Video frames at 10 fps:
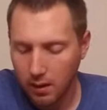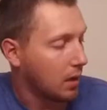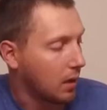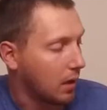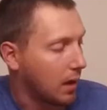
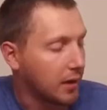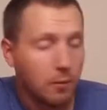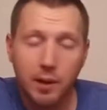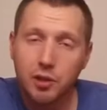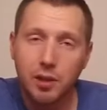I know
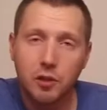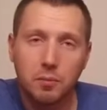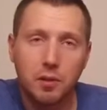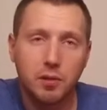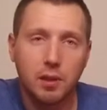my channel is
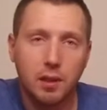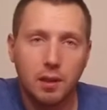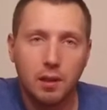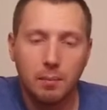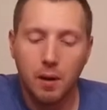
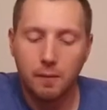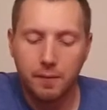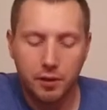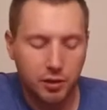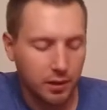mostly about
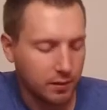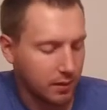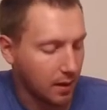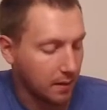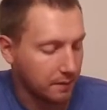fishing and
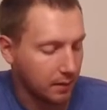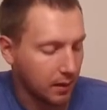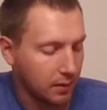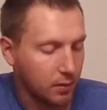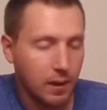stuff, and
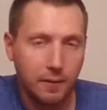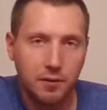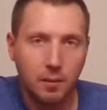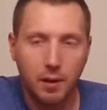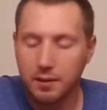I do have
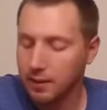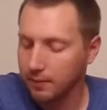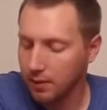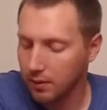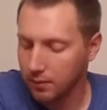some hunting
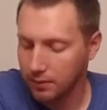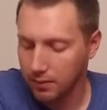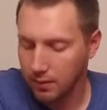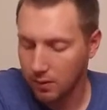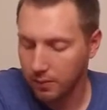videos,
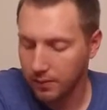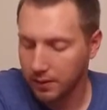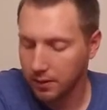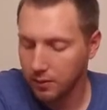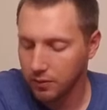and I'm hopefully
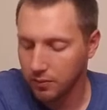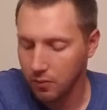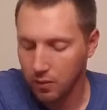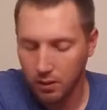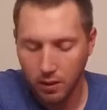going to do some
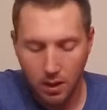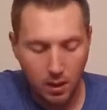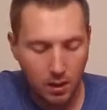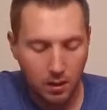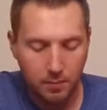more.
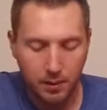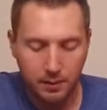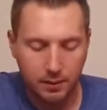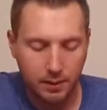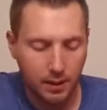
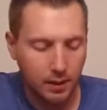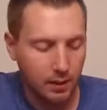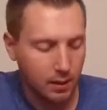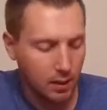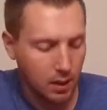But I'm